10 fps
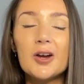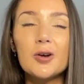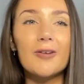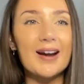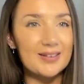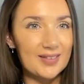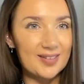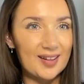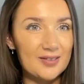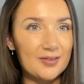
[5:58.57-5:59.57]
who ran in the
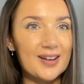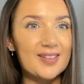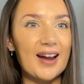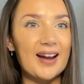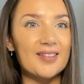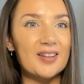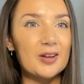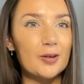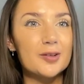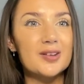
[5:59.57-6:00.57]
same race as
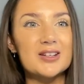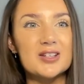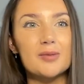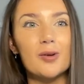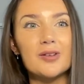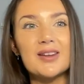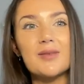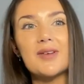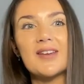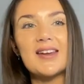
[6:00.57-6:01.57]
your selection of More
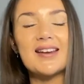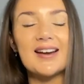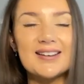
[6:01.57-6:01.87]
de Mi Vida,